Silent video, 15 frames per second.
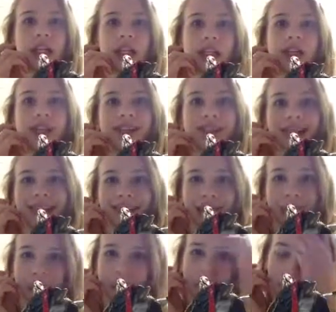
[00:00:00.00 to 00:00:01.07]
hair.
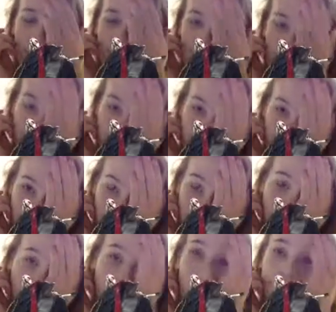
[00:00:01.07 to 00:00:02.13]
I broke them.
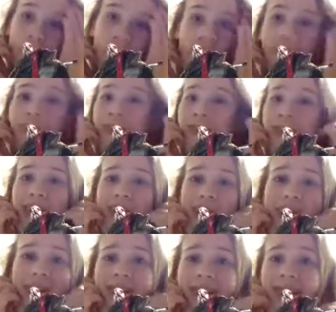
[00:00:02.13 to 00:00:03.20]
I broke both of
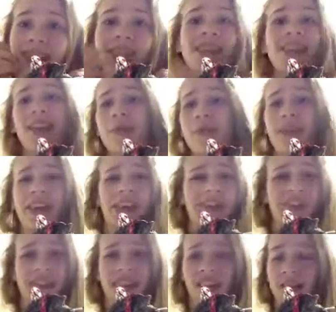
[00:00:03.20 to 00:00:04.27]
them. I break
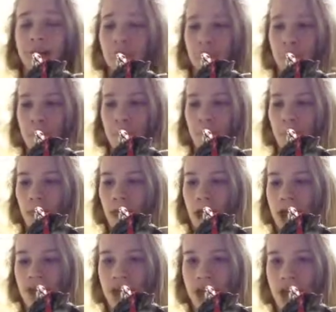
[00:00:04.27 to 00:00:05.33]
everything.
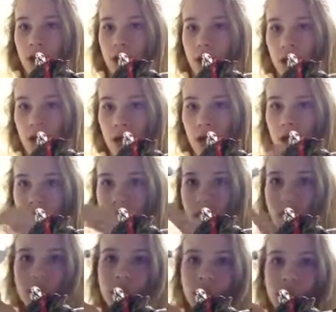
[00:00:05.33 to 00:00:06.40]
And then, look at
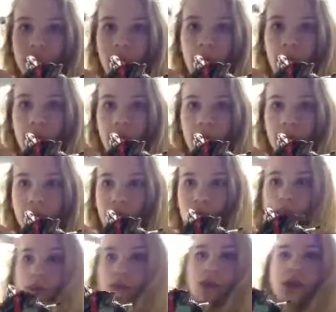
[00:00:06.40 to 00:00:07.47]
this Arabian.
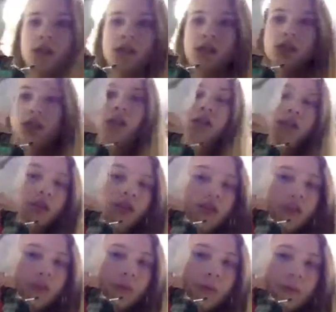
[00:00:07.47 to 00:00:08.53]
No.
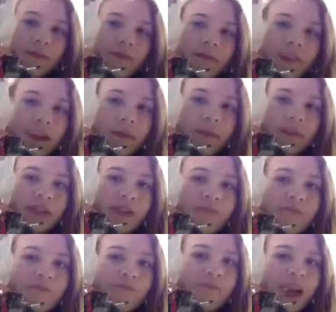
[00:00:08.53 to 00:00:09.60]
Stupid
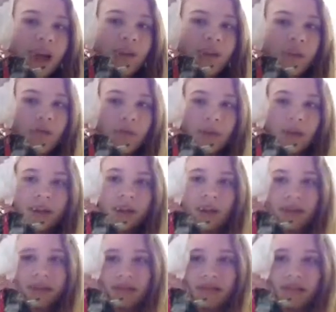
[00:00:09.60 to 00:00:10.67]
5% battery
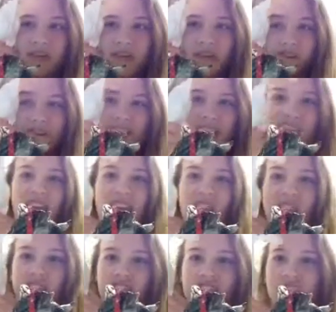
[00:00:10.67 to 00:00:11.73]
remaining
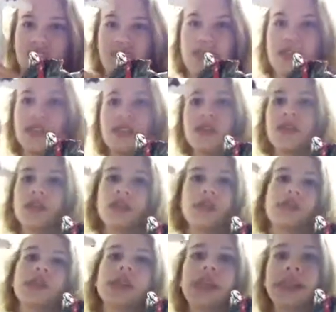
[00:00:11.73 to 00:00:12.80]
notification.
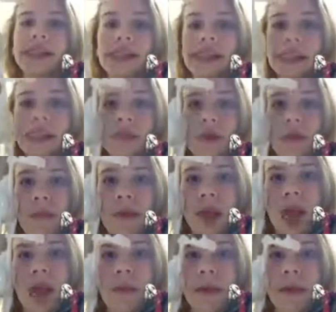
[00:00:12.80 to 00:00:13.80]
Yeah, I'm on my